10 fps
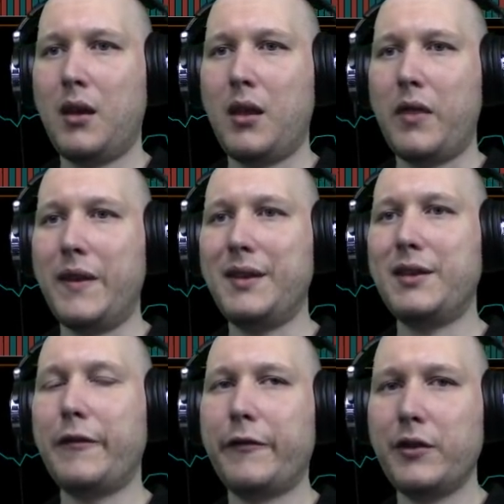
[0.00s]
this
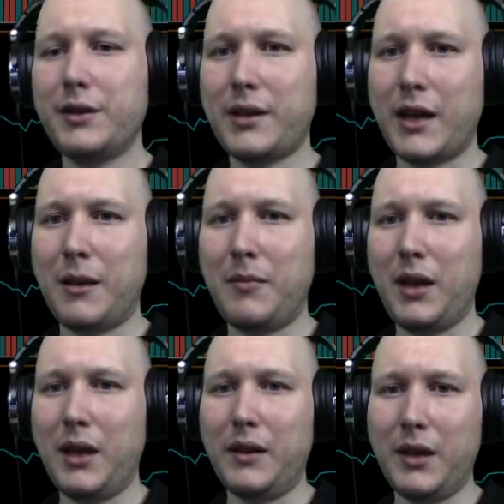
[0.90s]
is the first time
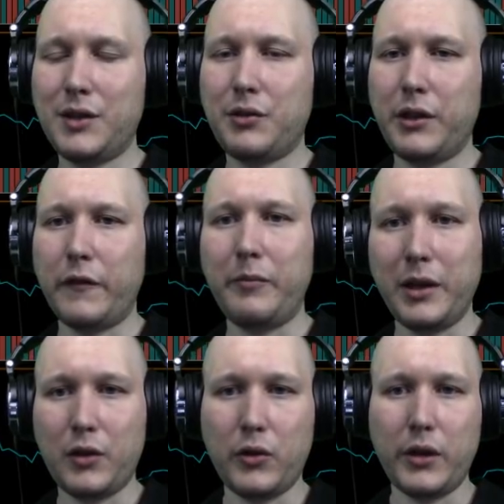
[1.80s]
in the history of
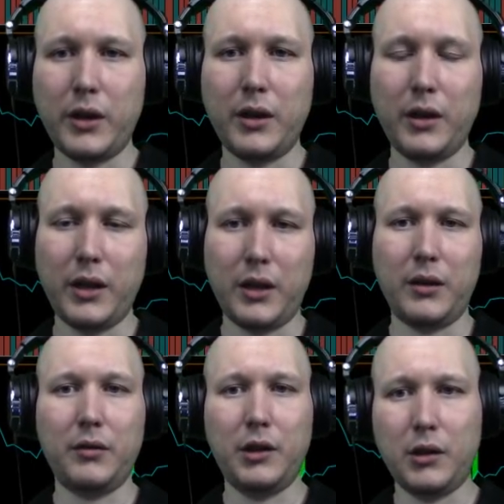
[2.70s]
Bitcoin
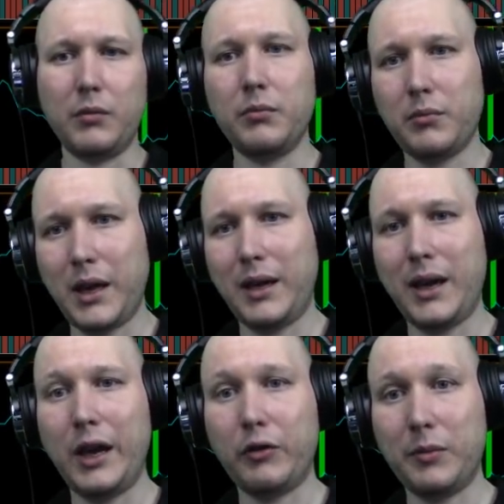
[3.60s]
and,
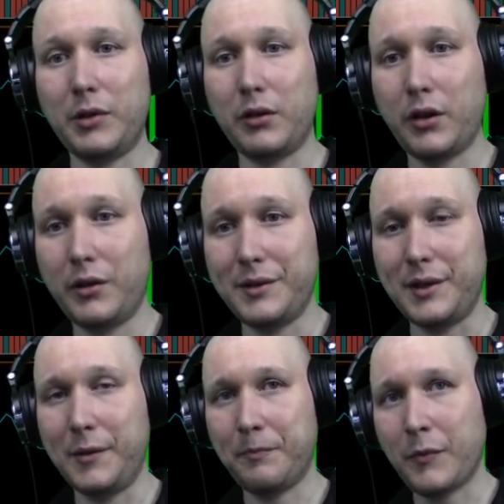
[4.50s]
aka
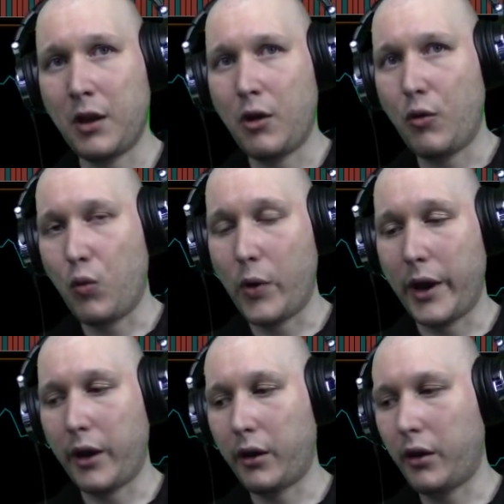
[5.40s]
cryptocurrency,
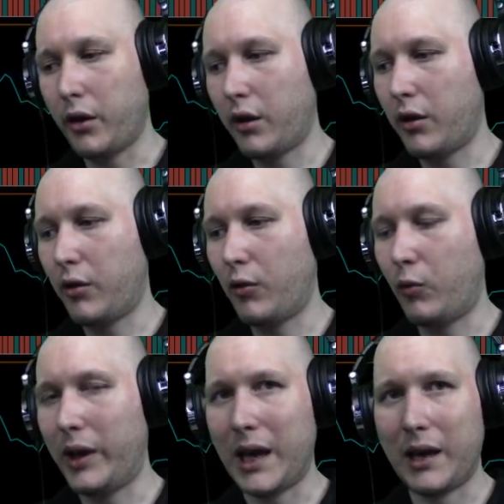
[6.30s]
where
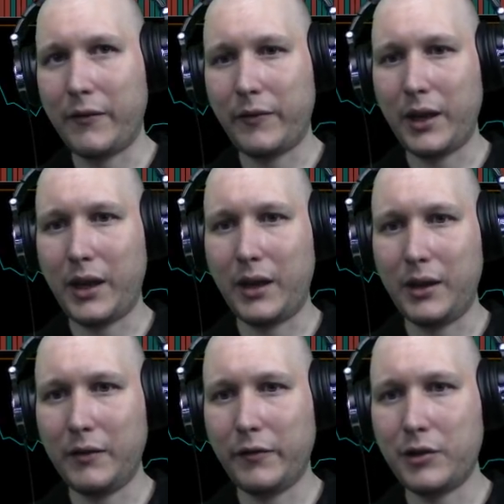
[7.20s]
we have an
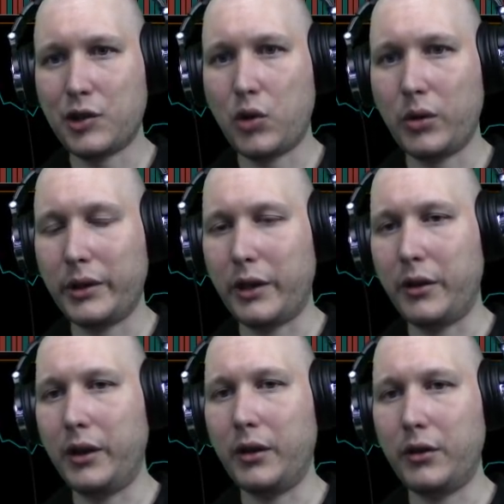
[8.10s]
inverse
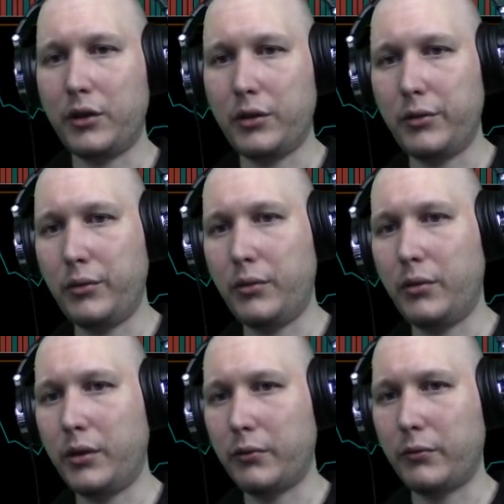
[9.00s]
corollary
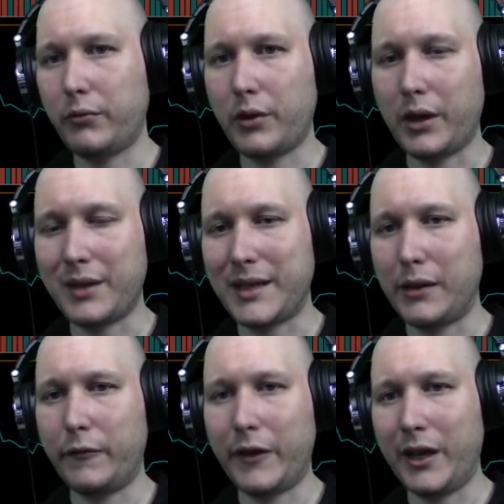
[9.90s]
to
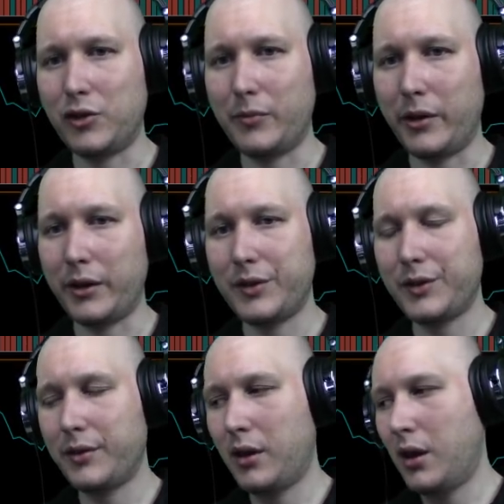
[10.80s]
standard financial
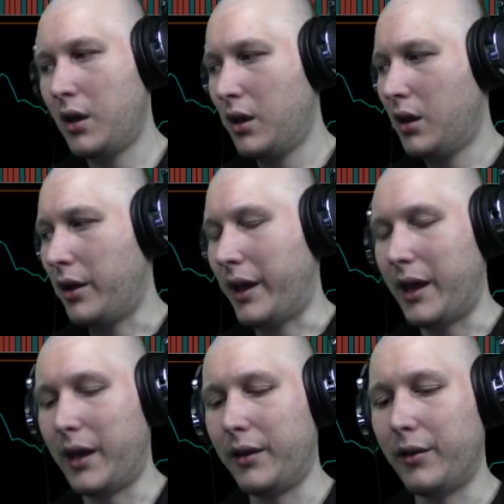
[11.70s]
markets.
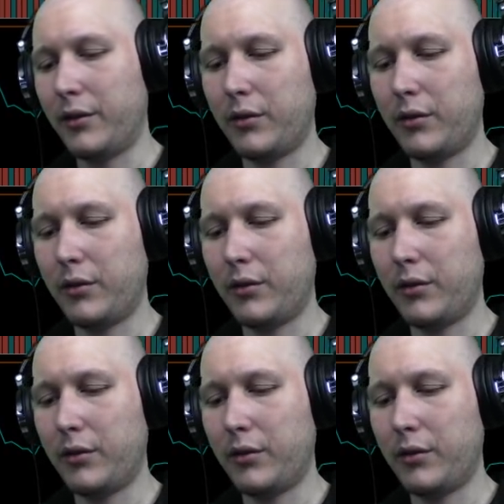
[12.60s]
And